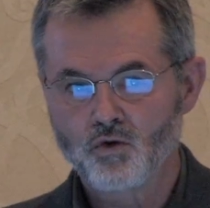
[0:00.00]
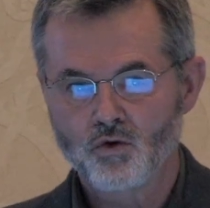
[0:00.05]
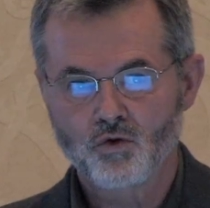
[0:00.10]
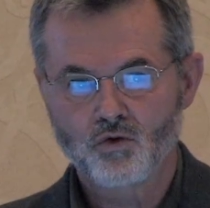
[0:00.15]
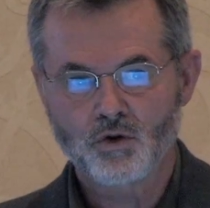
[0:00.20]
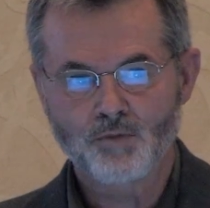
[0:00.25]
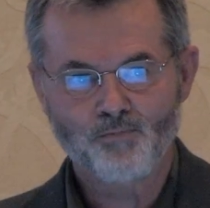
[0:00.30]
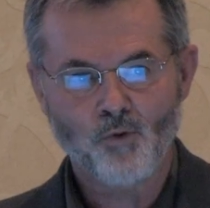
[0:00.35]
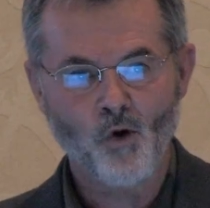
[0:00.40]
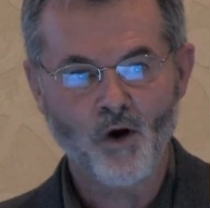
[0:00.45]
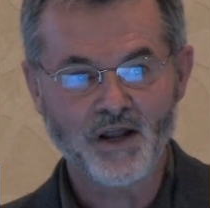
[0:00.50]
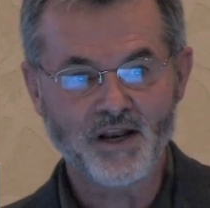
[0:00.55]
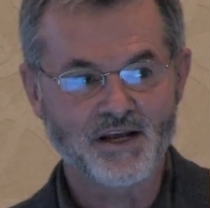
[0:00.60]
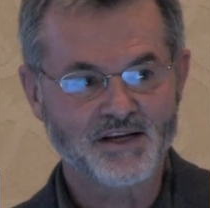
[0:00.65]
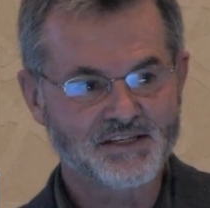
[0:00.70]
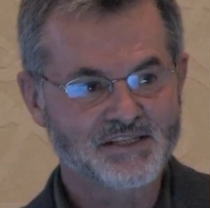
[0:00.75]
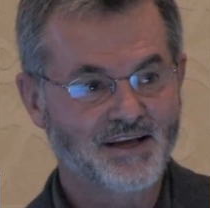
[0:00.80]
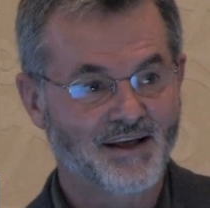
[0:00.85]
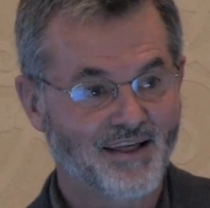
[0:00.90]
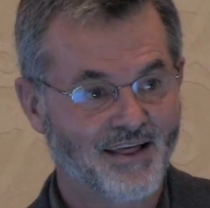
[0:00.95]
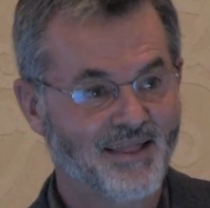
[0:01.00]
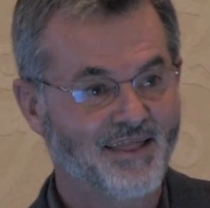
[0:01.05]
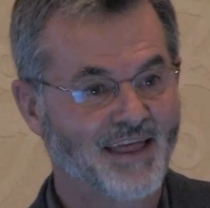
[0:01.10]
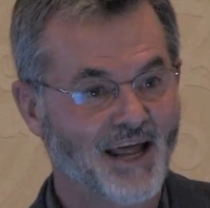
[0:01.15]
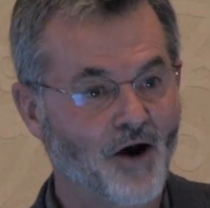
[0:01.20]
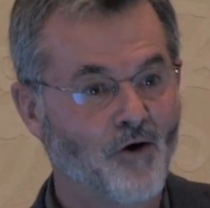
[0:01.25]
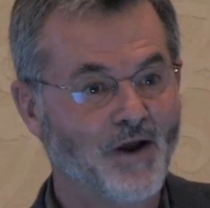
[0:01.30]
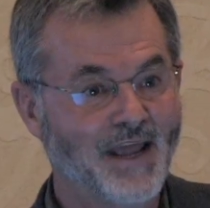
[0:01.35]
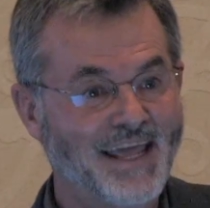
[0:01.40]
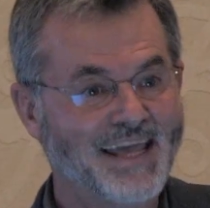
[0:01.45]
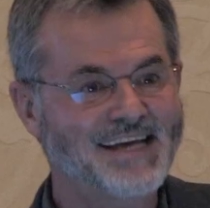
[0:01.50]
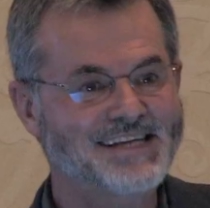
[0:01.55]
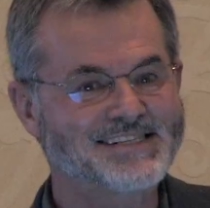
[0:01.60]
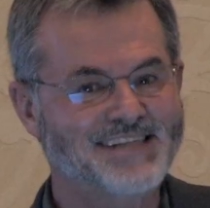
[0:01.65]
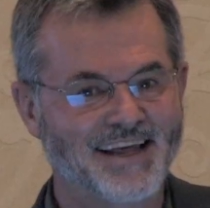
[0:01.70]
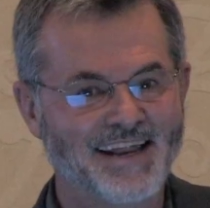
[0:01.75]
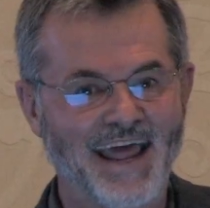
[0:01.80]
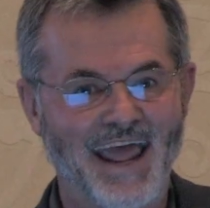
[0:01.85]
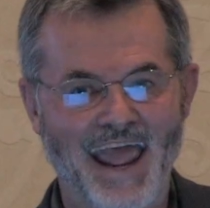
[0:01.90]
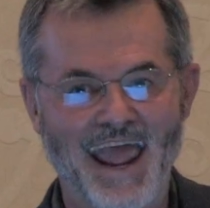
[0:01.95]
The point is, there is
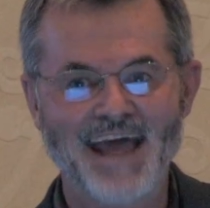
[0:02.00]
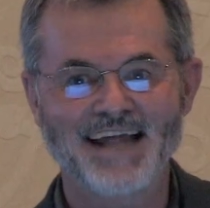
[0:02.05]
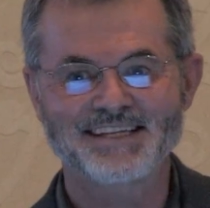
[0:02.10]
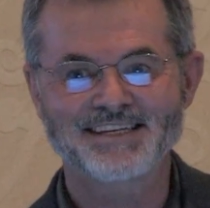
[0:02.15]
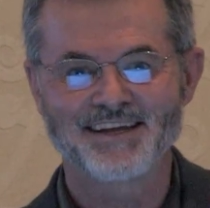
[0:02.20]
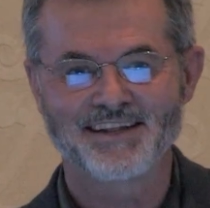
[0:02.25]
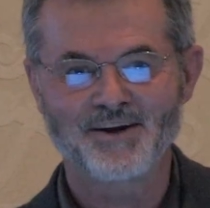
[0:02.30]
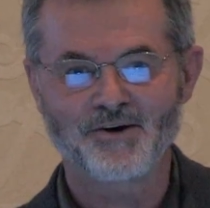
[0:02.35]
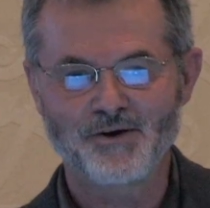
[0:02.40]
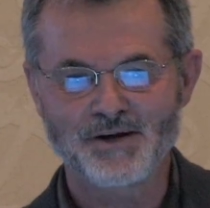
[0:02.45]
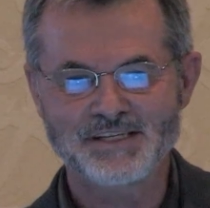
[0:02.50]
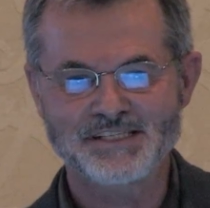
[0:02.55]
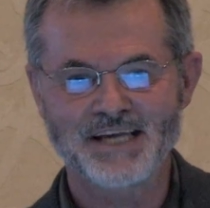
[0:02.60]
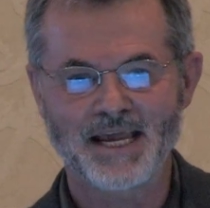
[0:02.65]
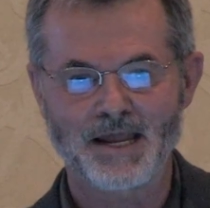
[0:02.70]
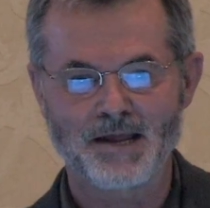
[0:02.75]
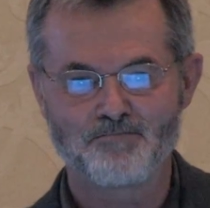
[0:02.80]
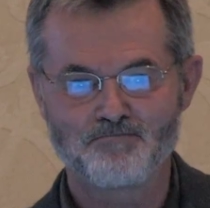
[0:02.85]
a